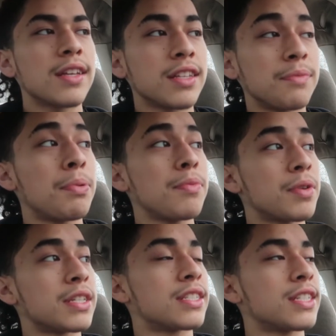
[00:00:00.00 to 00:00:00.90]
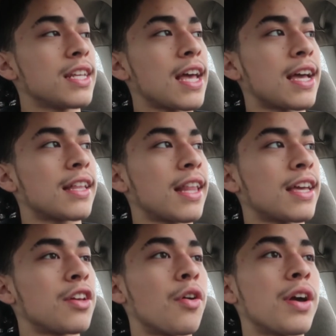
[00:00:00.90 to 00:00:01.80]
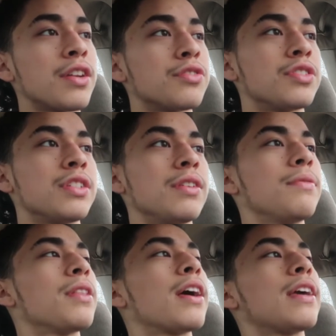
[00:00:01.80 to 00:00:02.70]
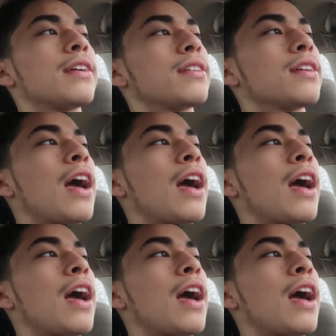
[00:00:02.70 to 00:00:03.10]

that, like, your energy, like,